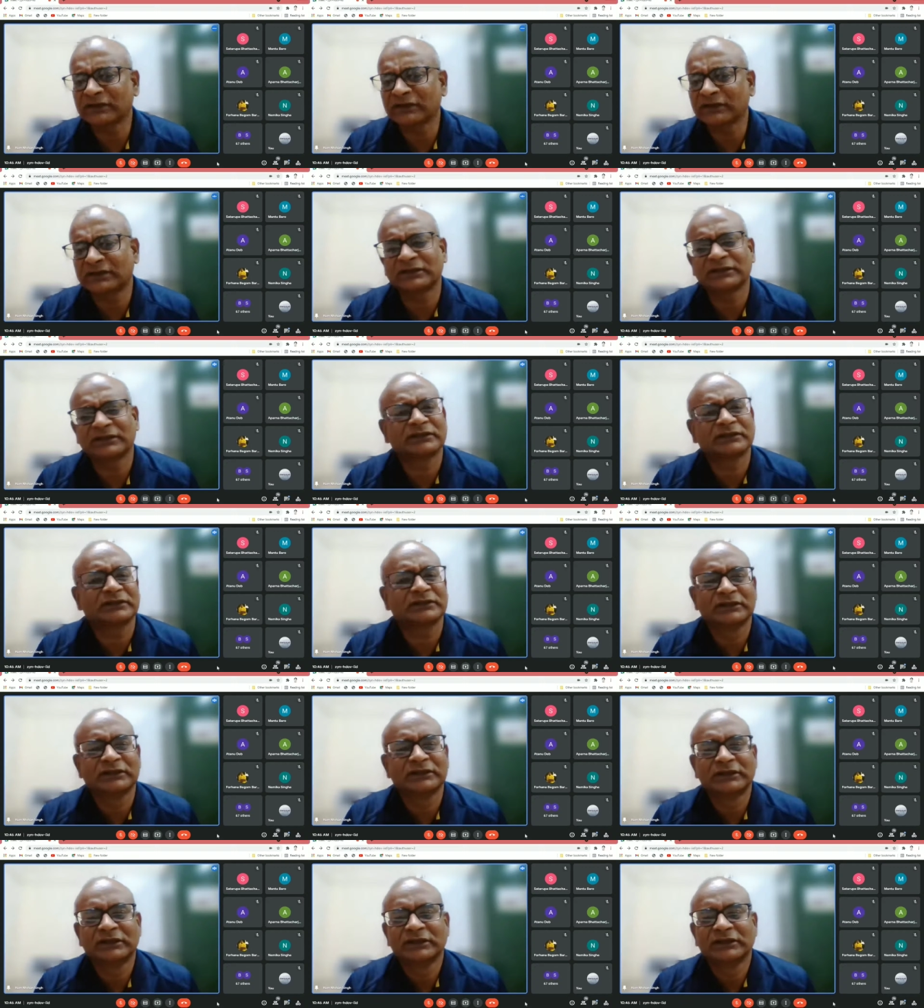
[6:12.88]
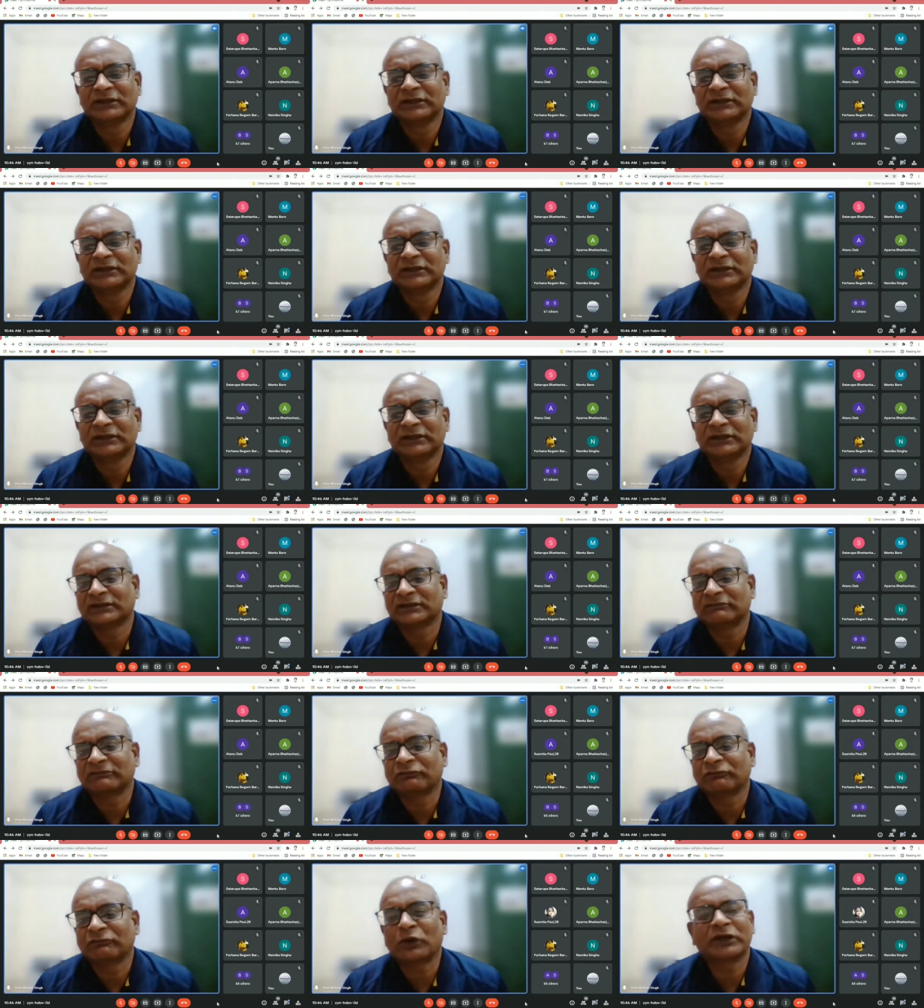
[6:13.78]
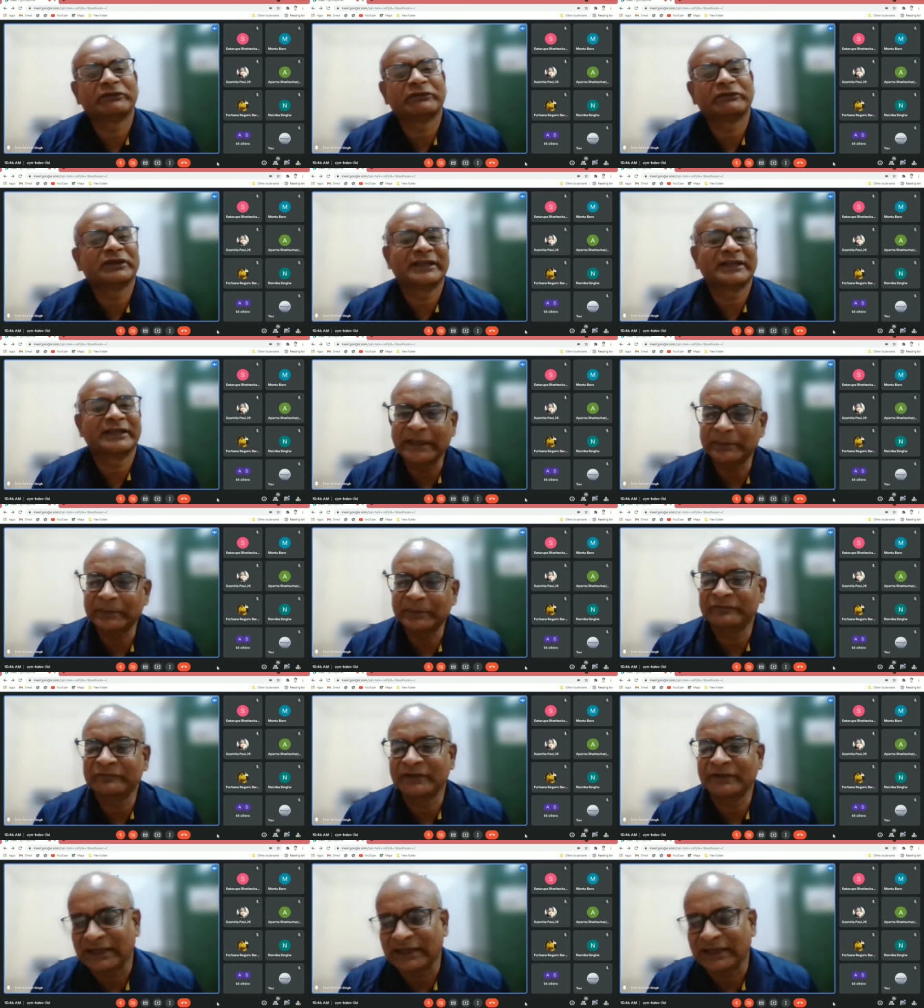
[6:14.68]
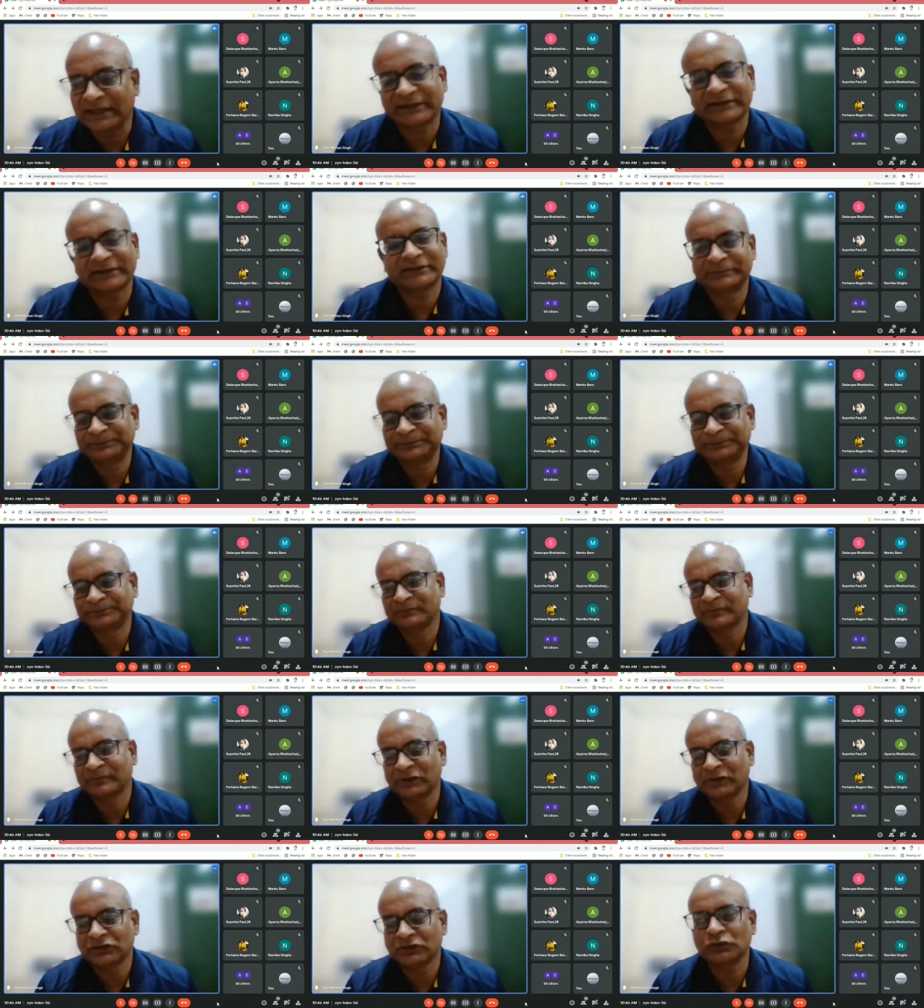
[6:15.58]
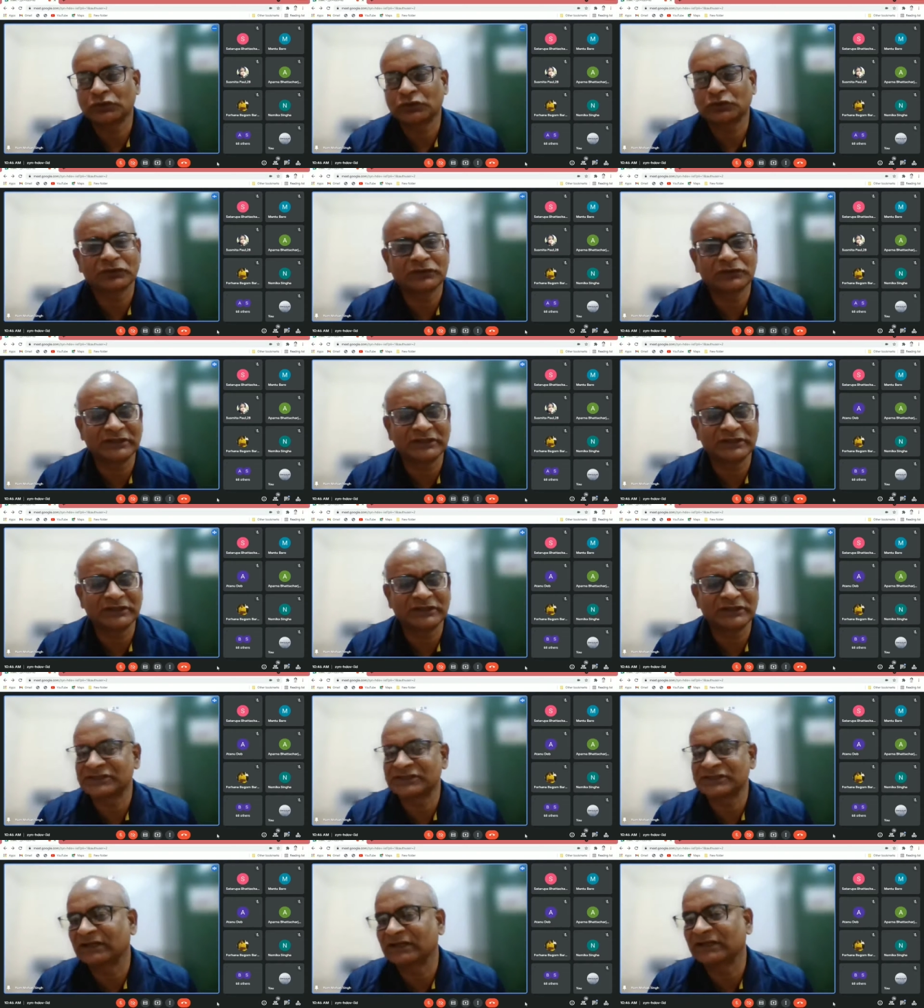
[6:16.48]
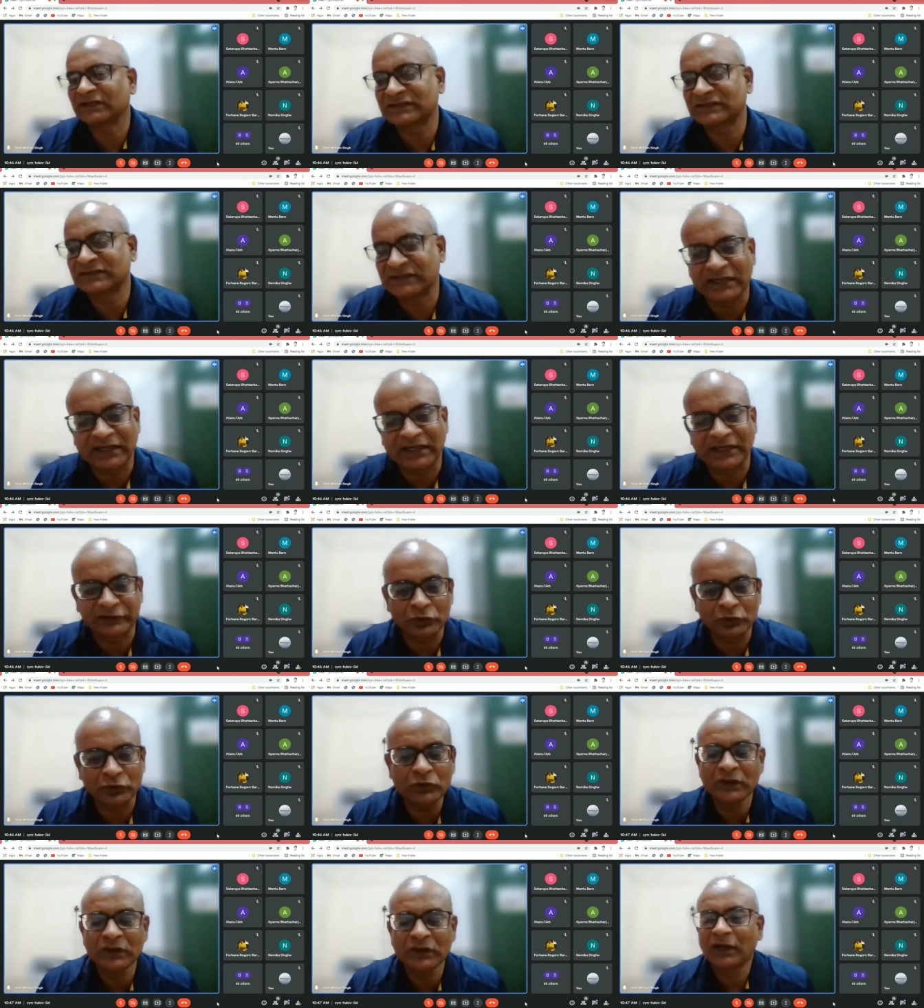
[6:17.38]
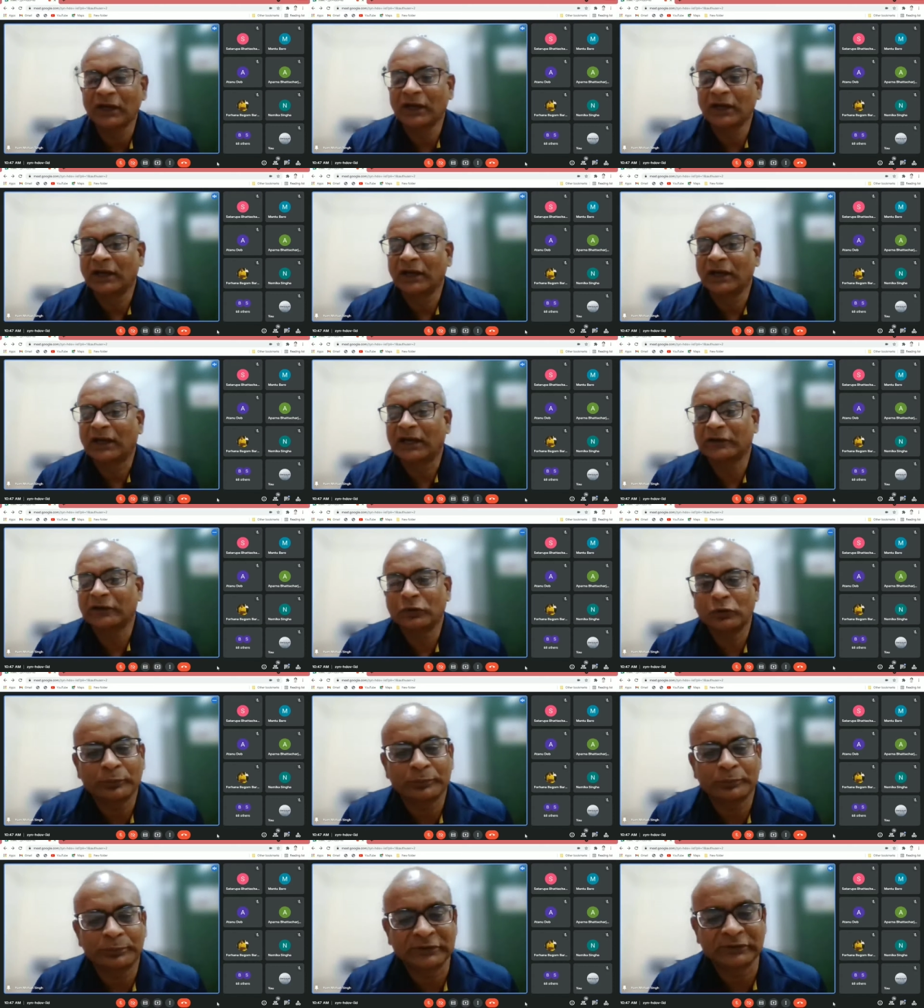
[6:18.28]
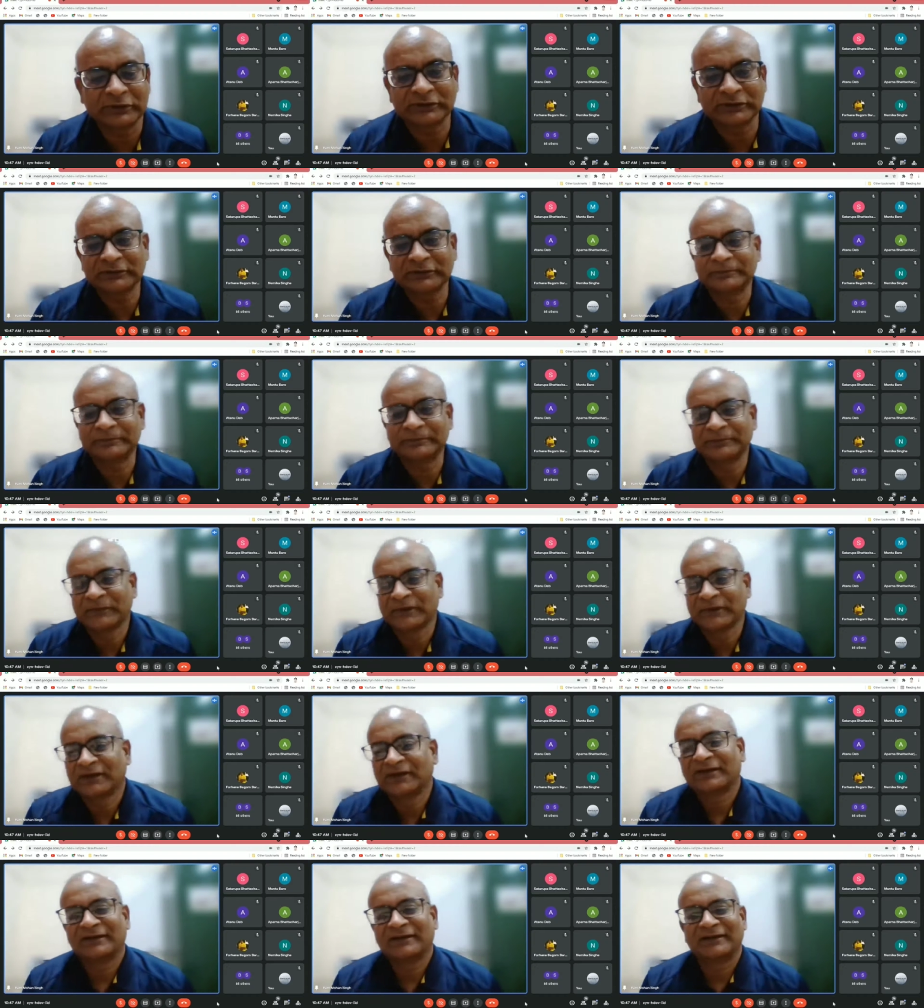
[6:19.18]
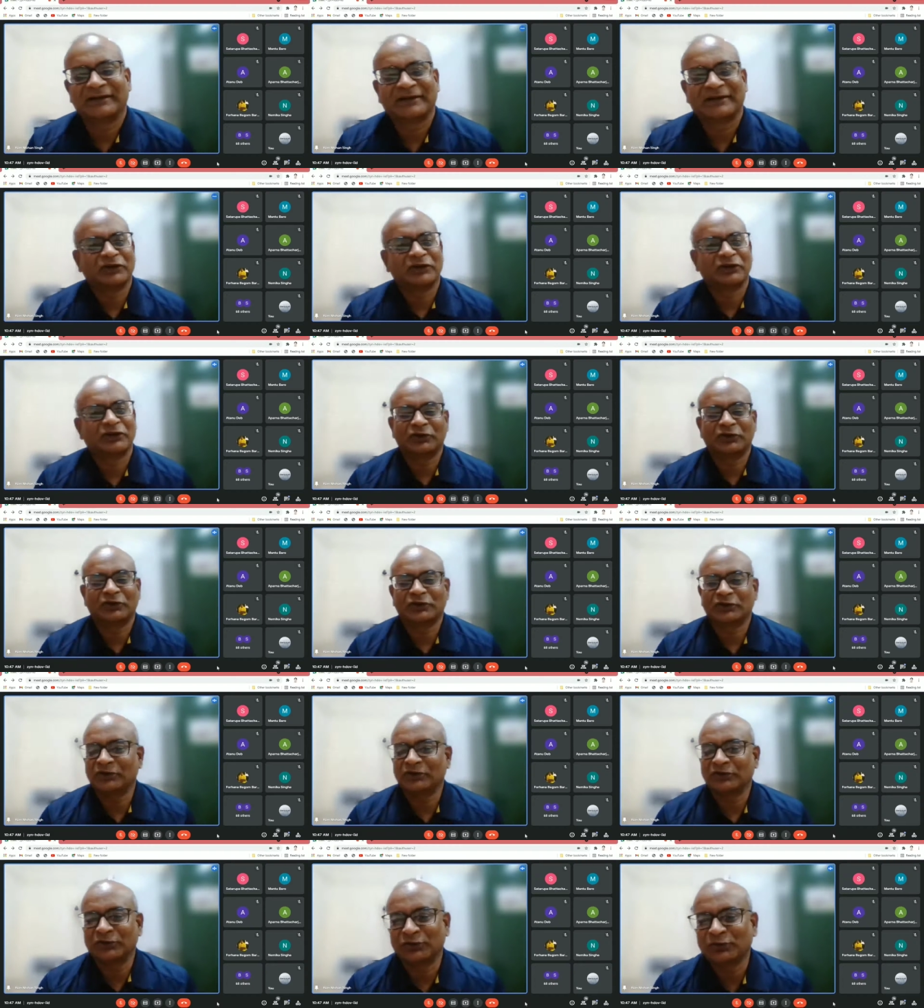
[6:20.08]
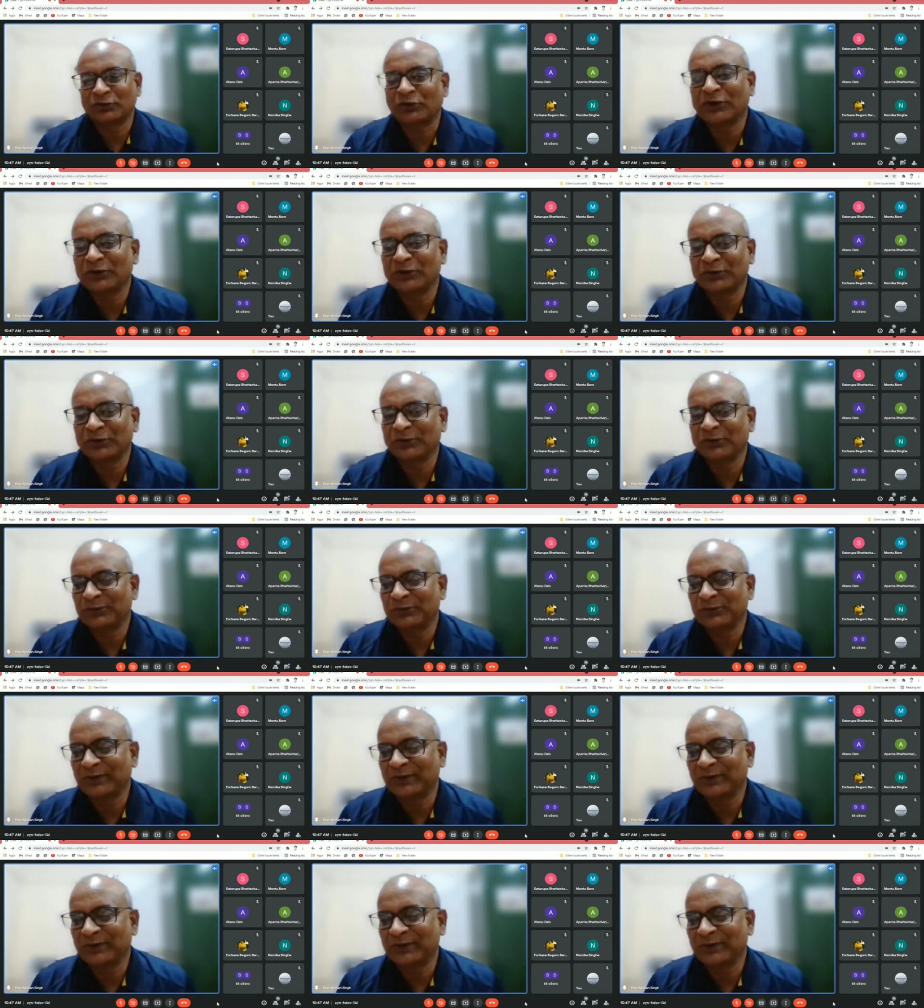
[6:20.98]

whatever uh, uh, whatever game we like. So this is the general scenario. I hope uh, you all